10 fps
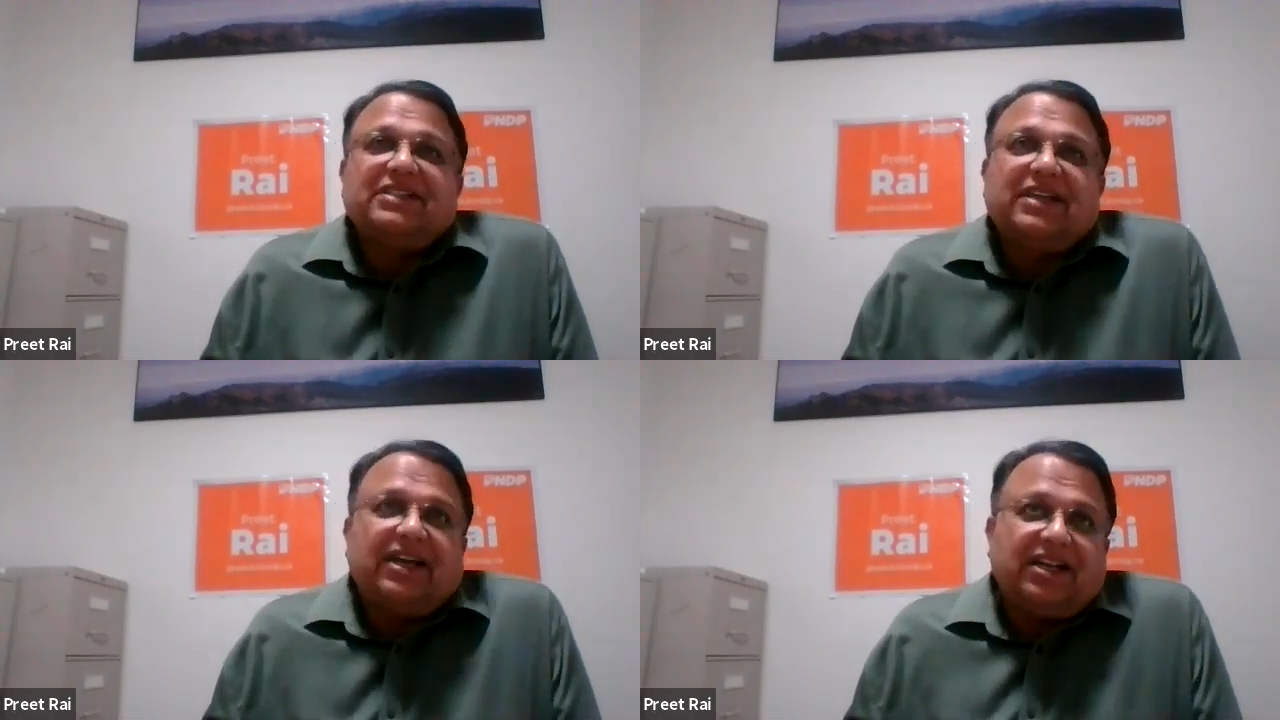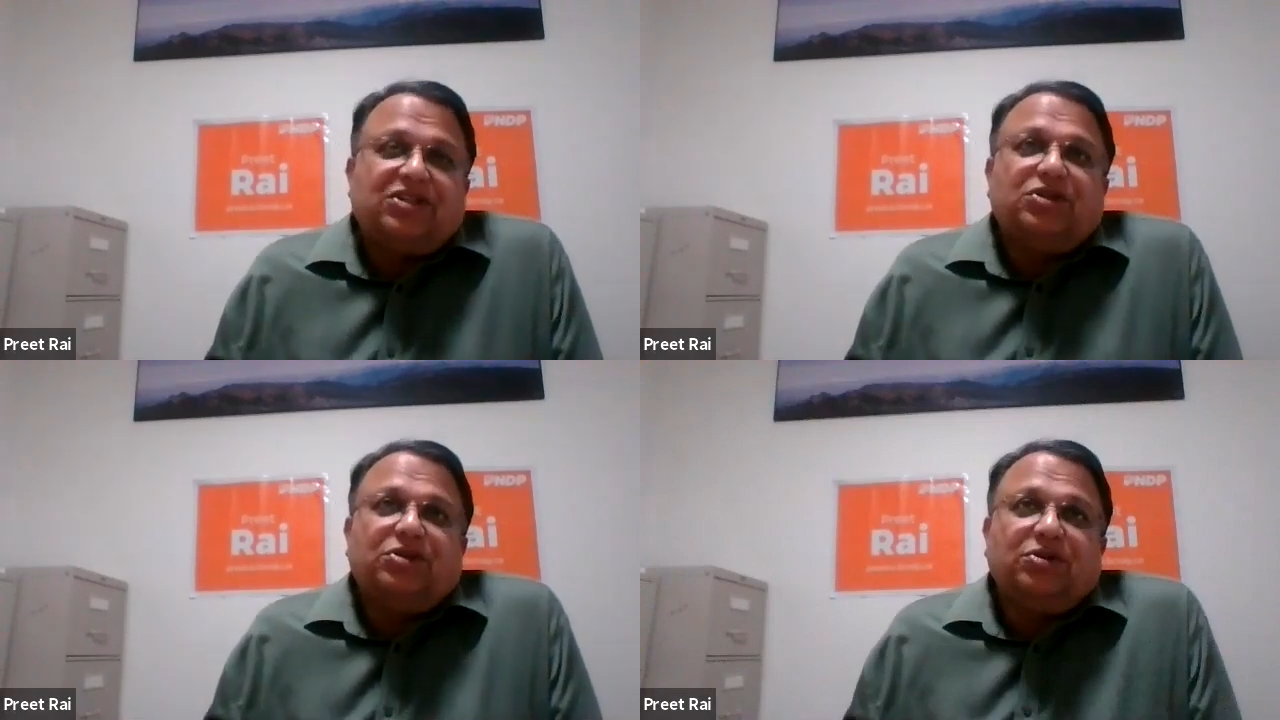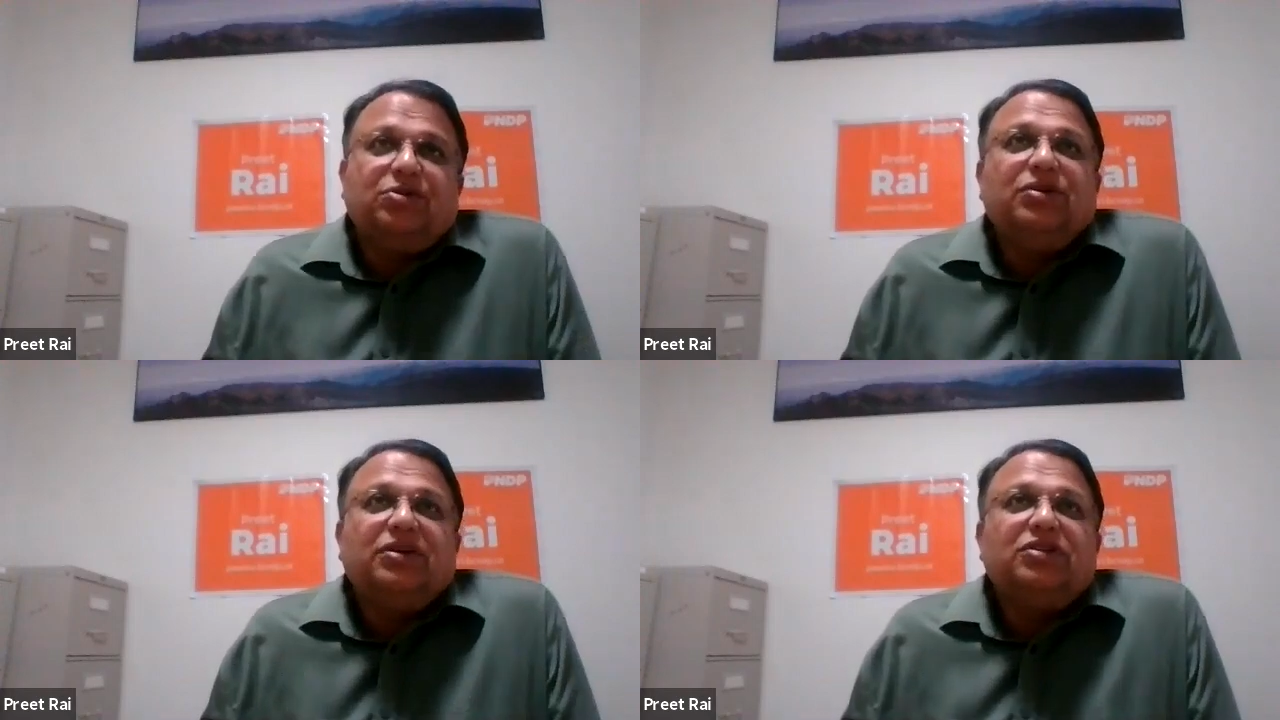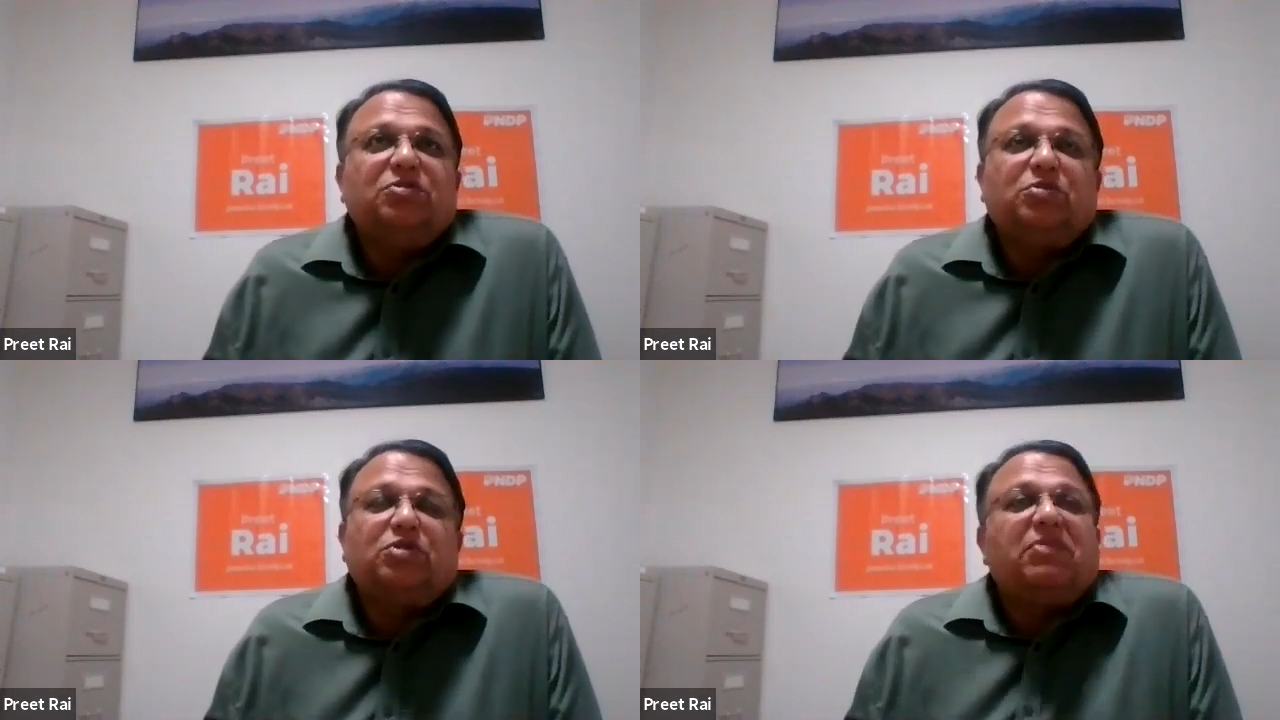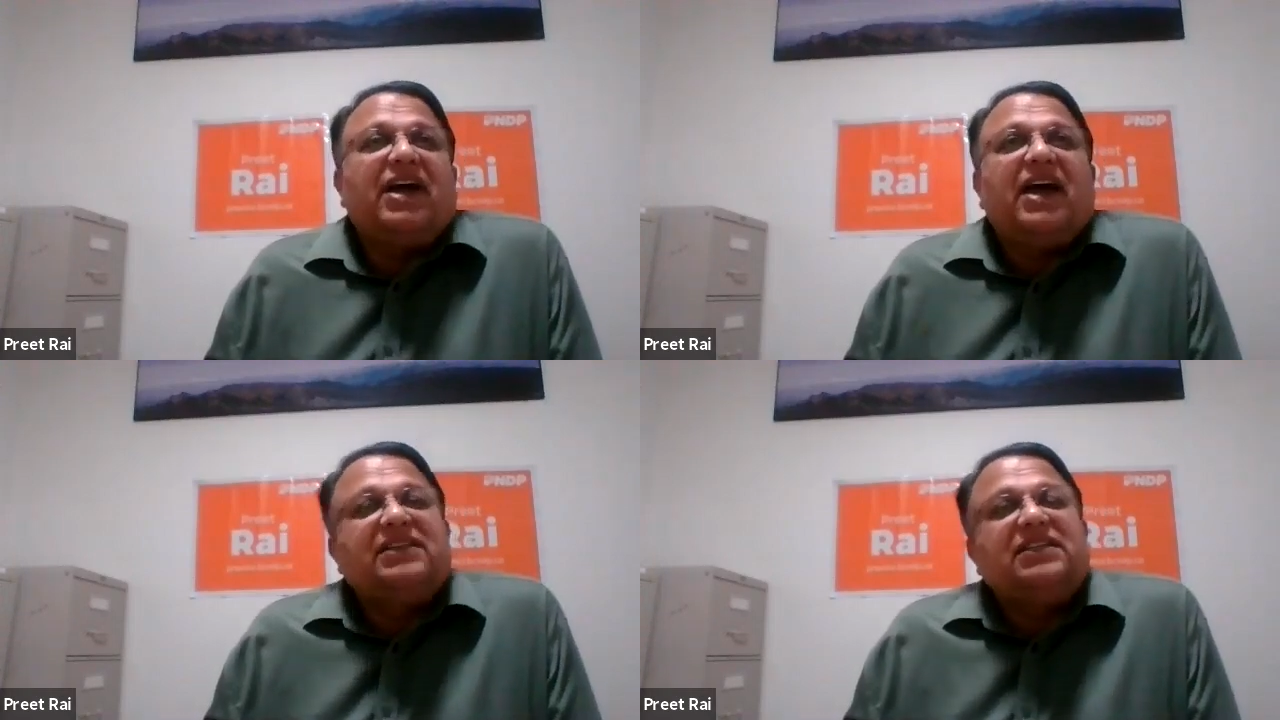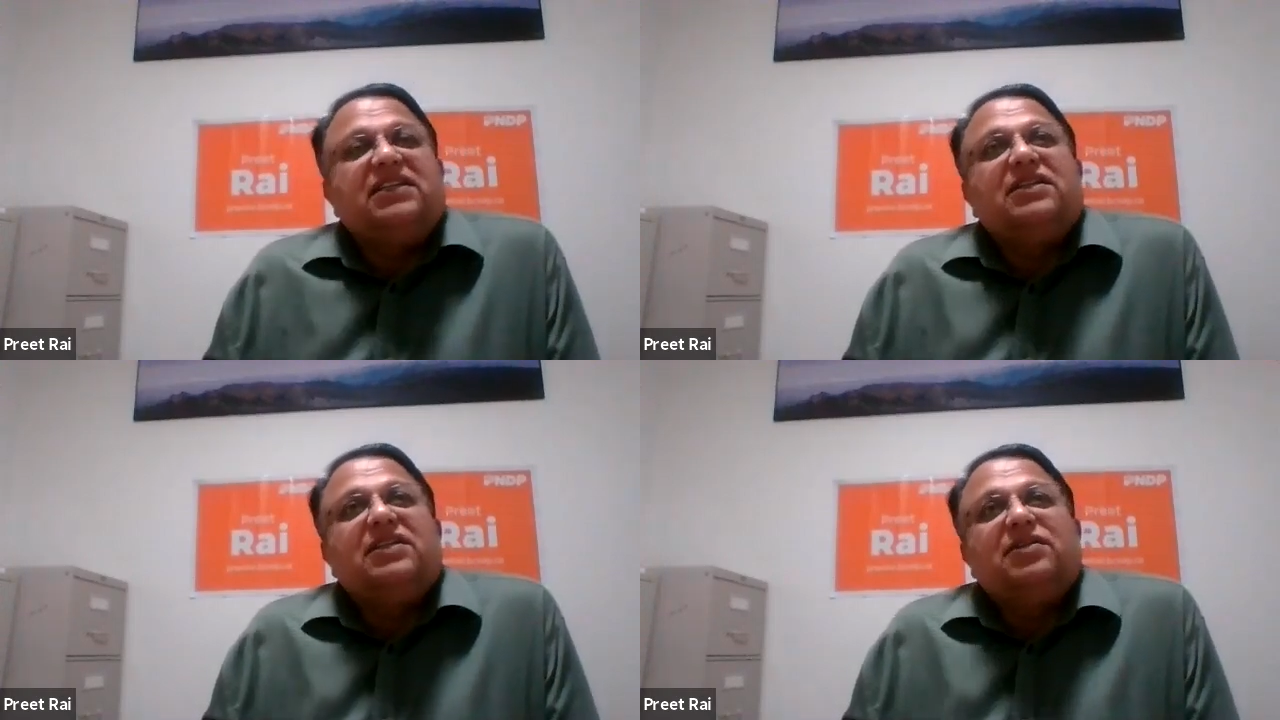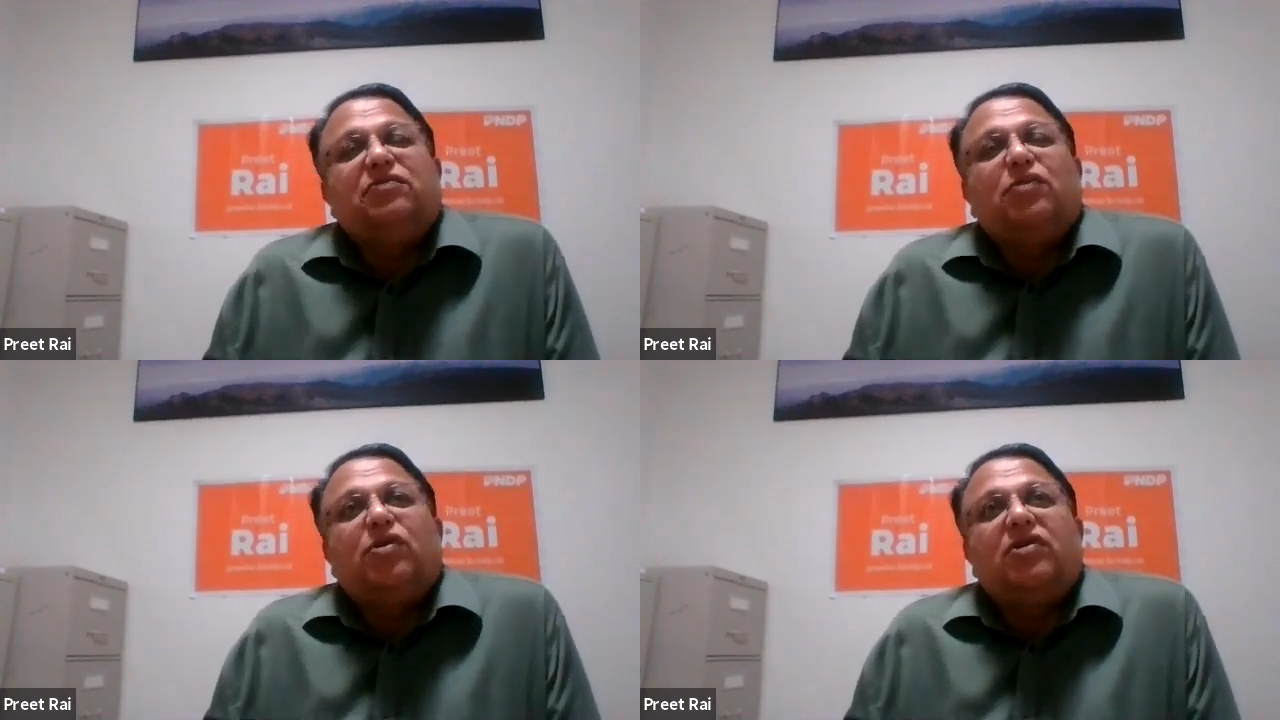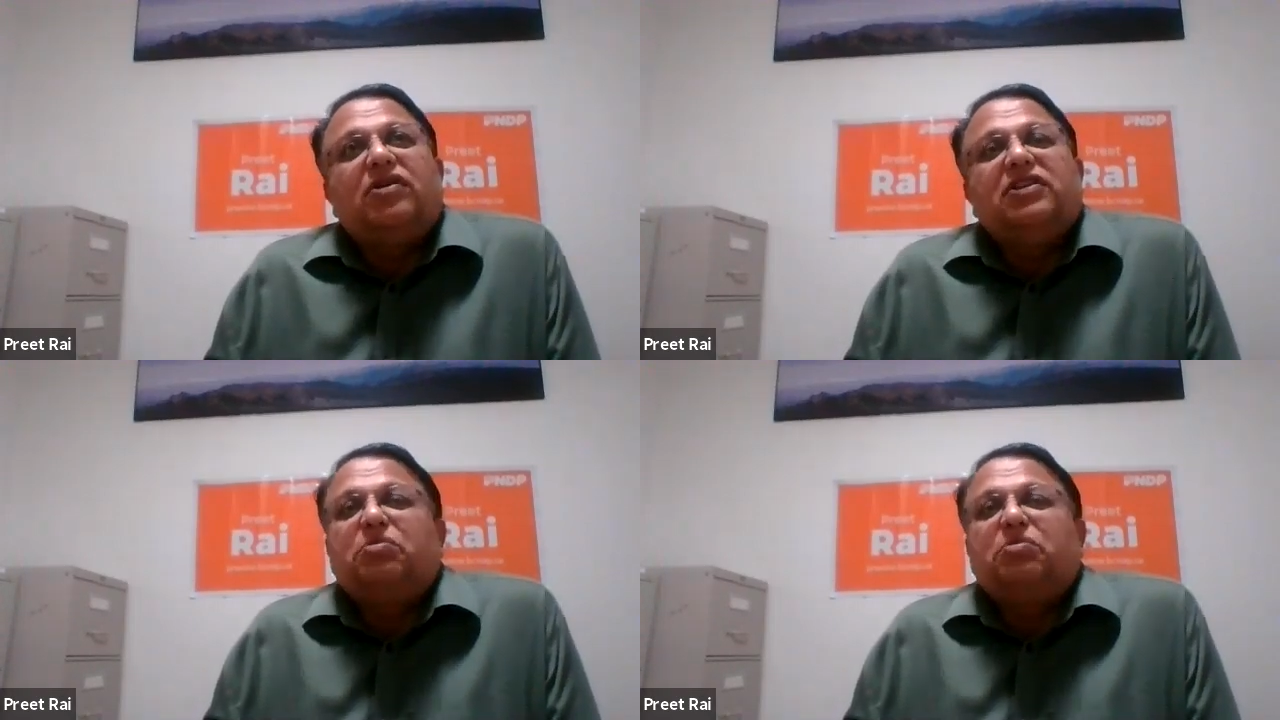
Decided to put my hat in for the provincial